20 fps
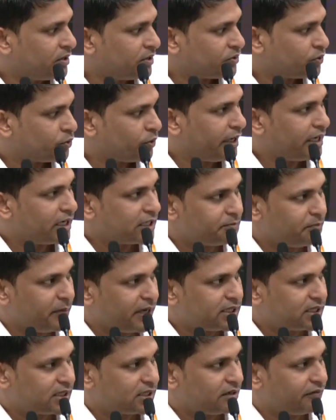So it is
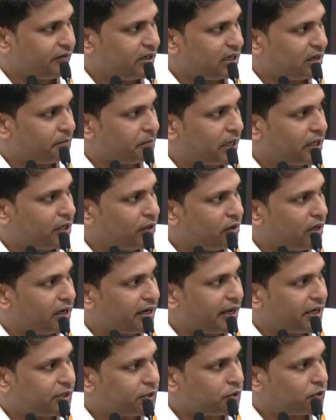mixed with a particular
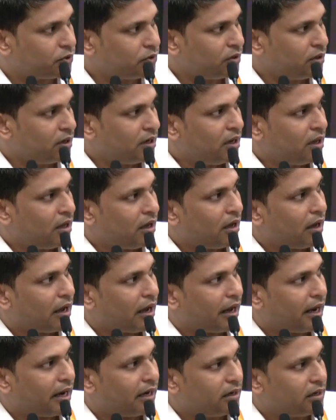ratio
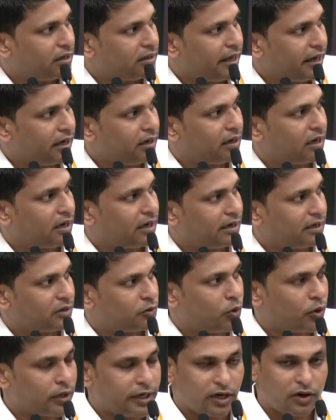and then
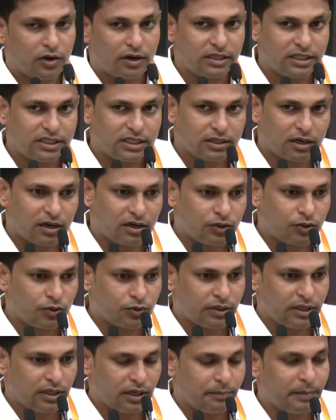coated onto
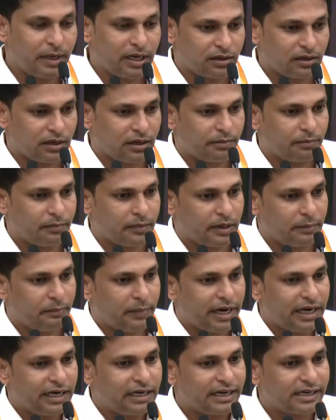the,
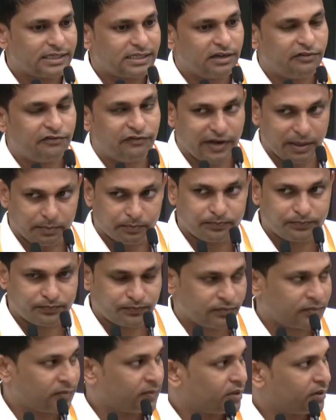made it as a film.
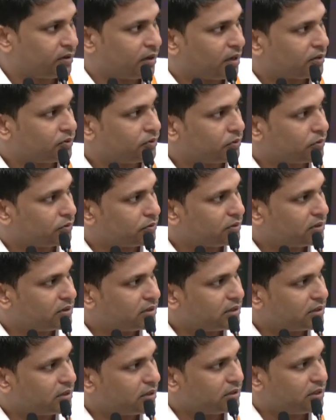So
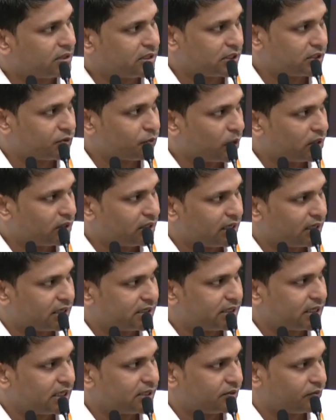this is what the
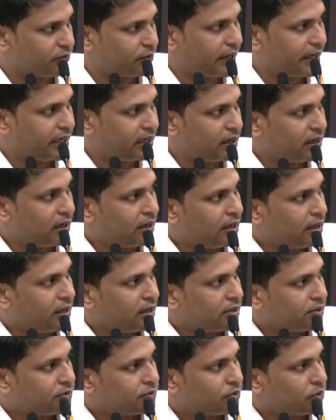results were.
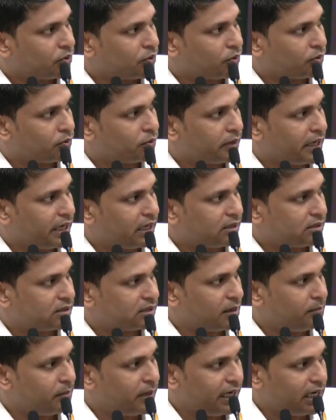So it is
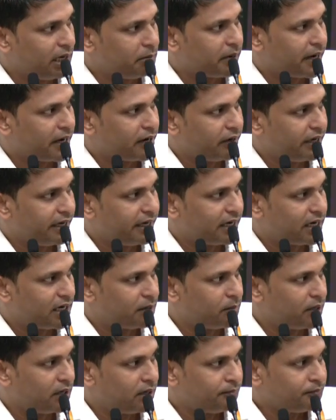completely
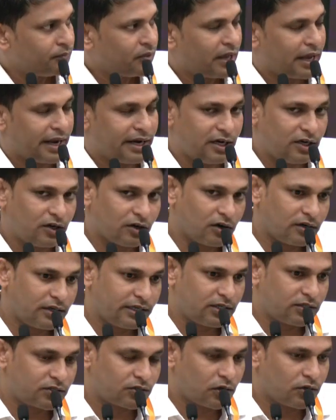biodegradable and
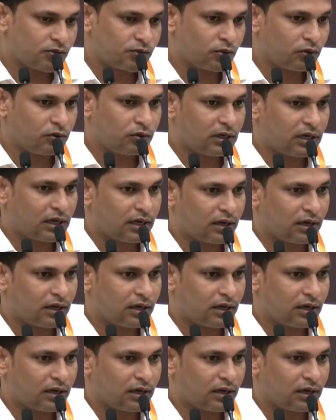it is also,